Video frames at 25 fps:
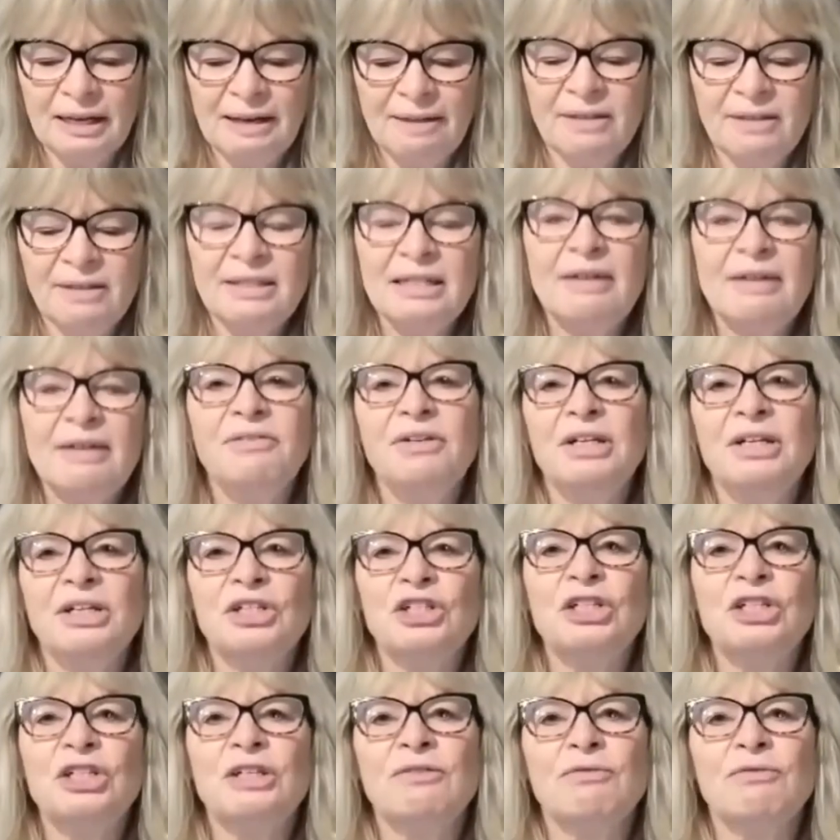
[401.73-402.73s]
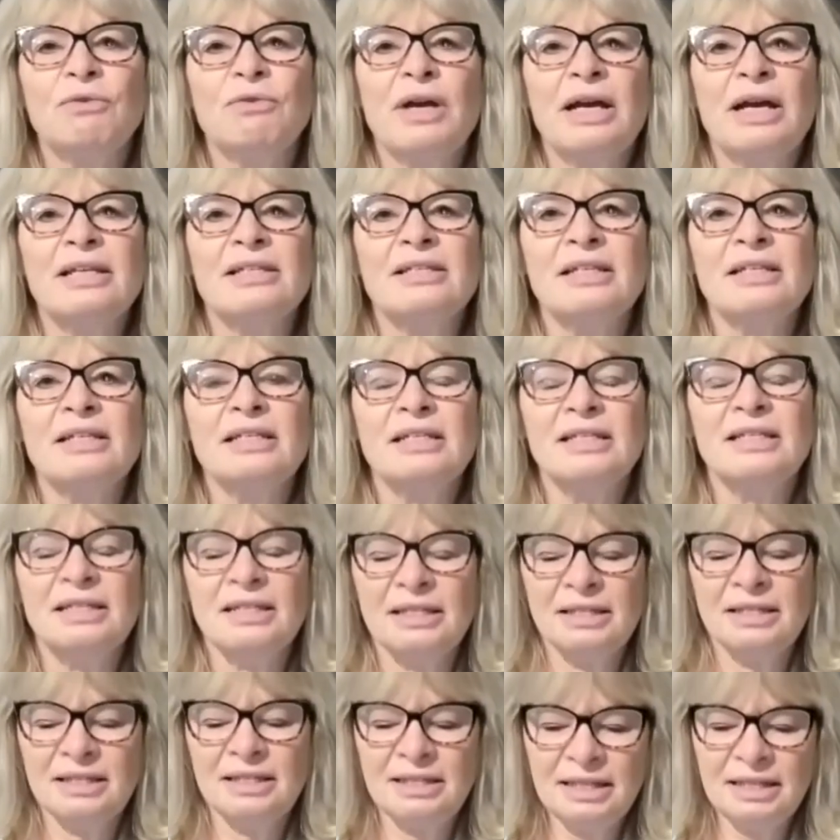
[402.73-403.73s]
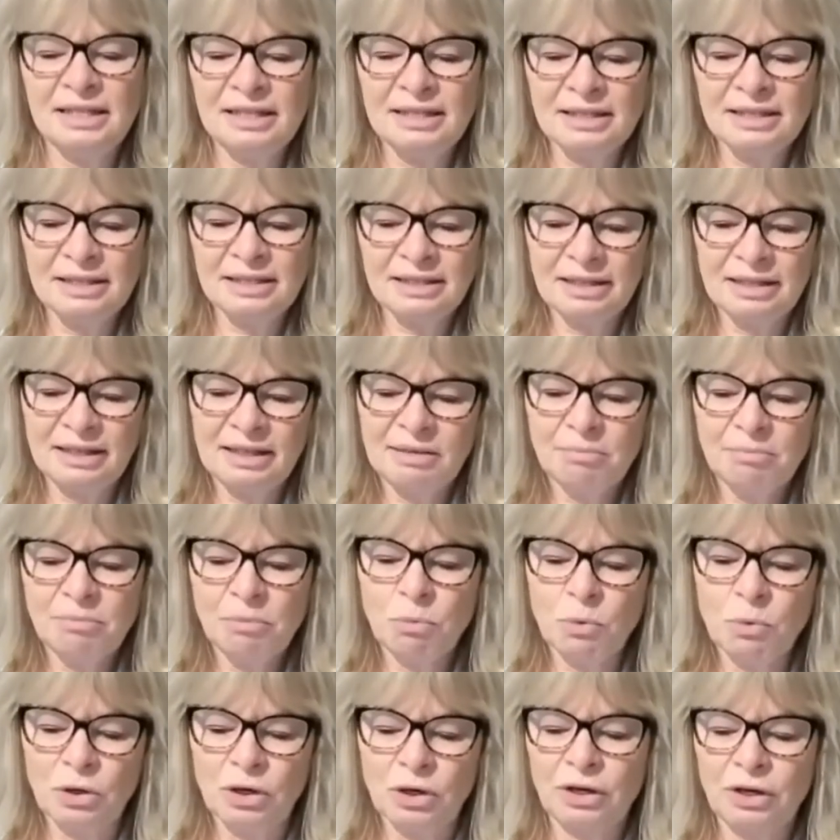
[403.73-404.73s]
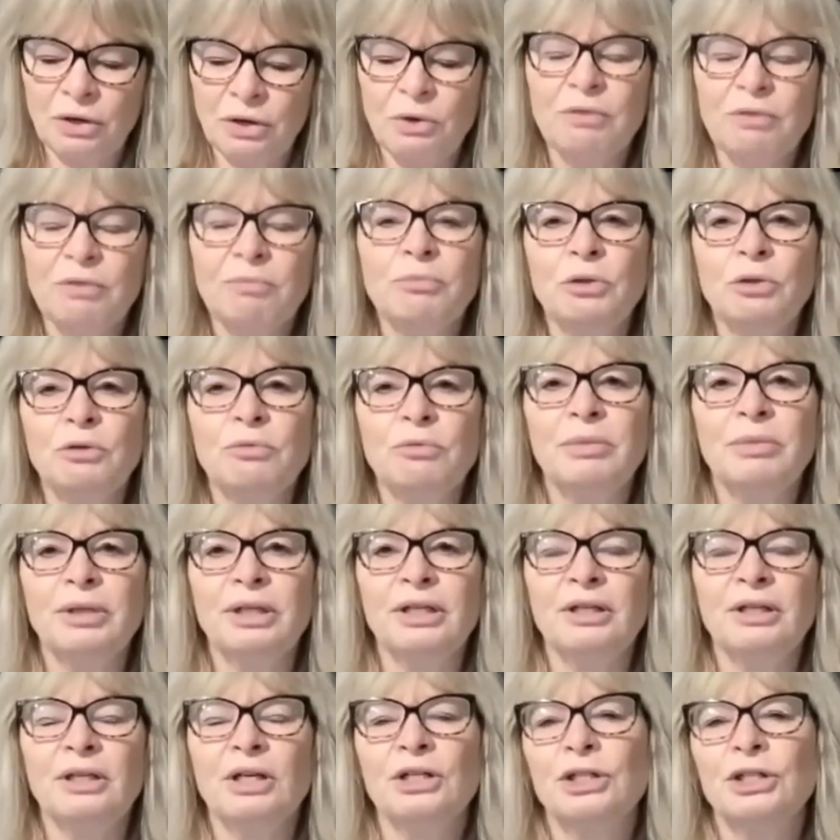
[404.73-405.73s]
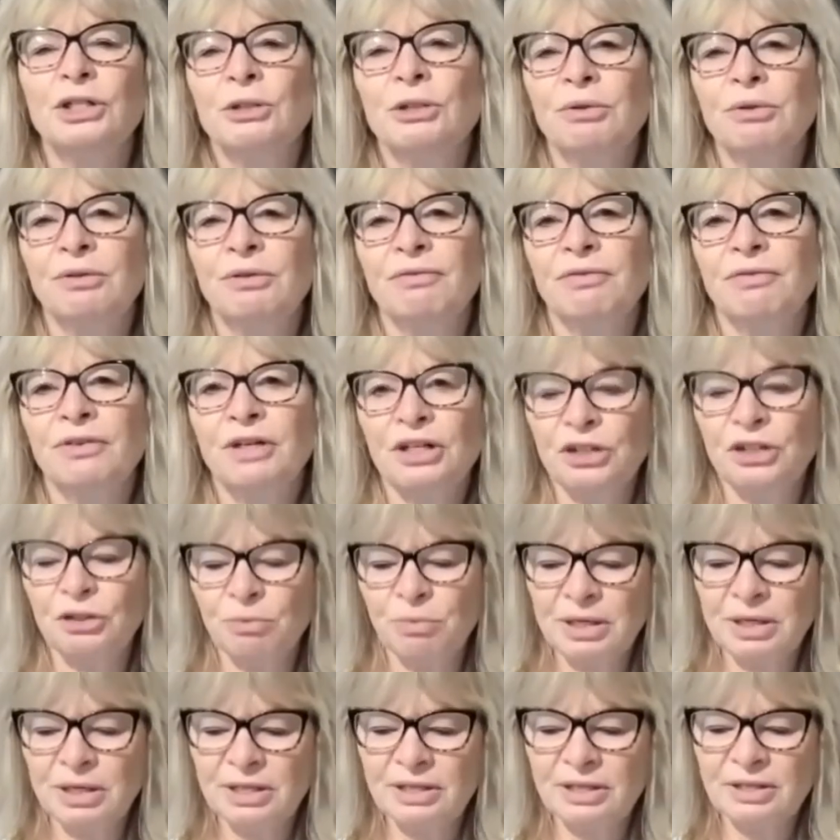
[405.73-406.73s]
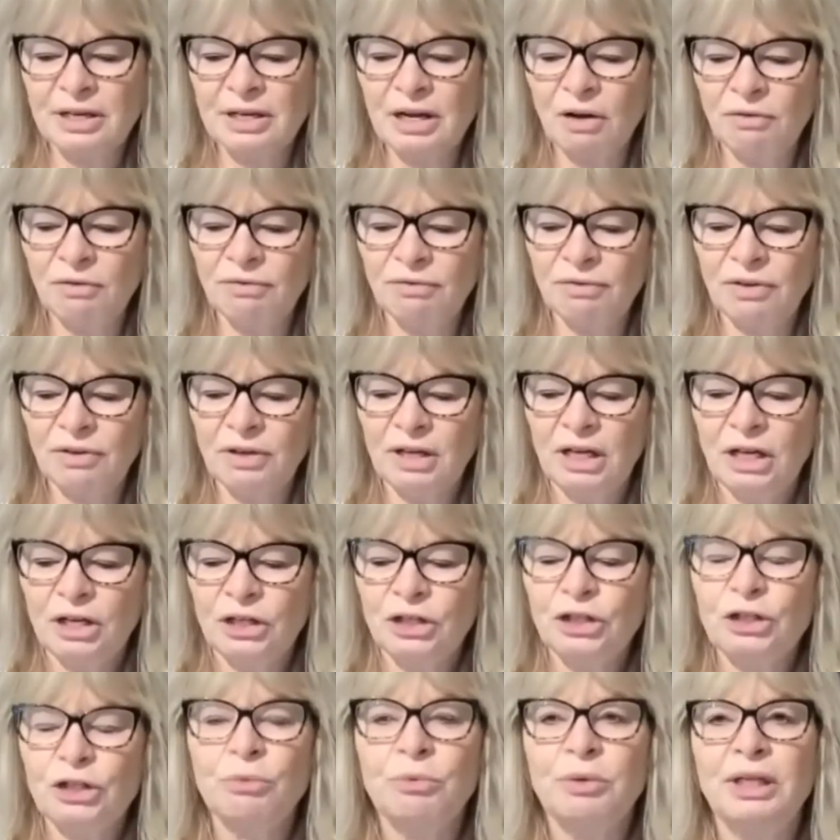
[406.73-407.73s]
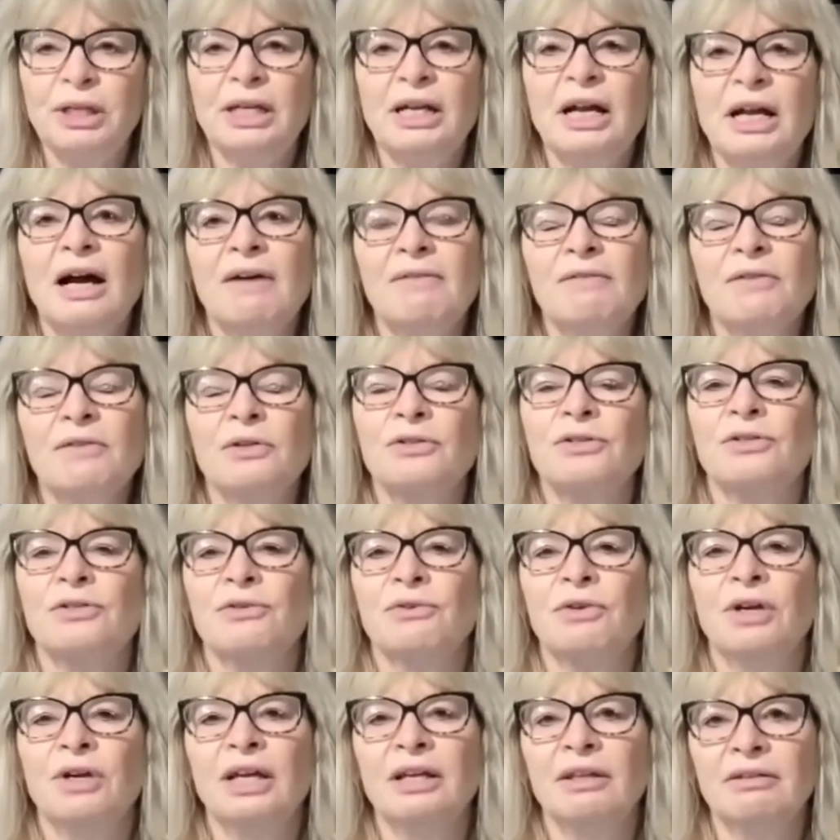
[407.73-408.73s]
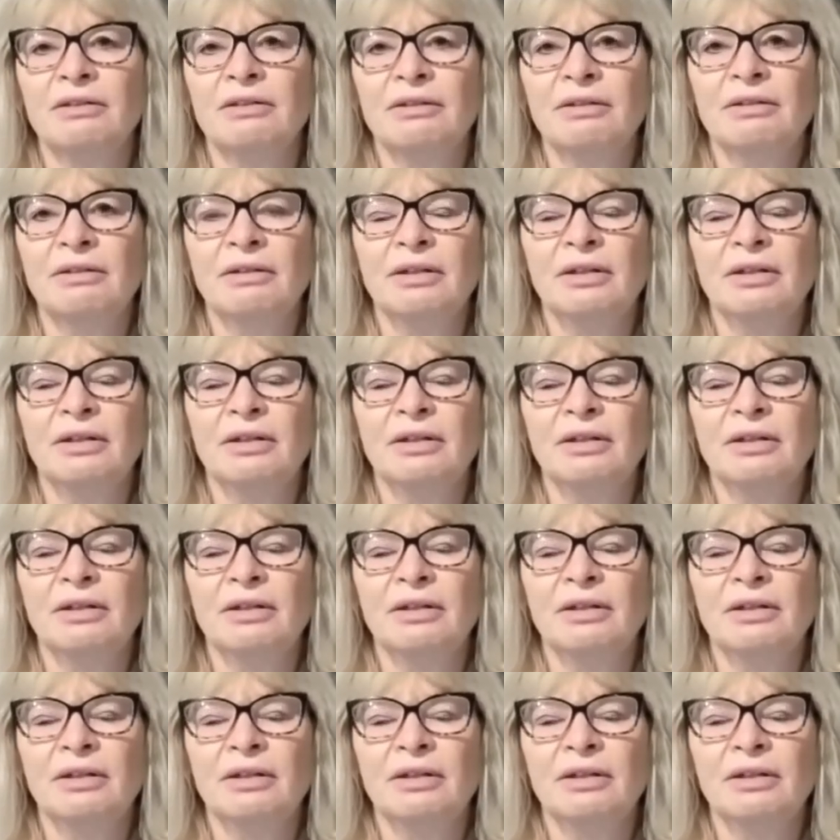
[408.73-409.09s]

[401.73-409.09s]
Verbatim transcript: The definition of rest is to cease work or movement, to refresh oneself, to recover strength.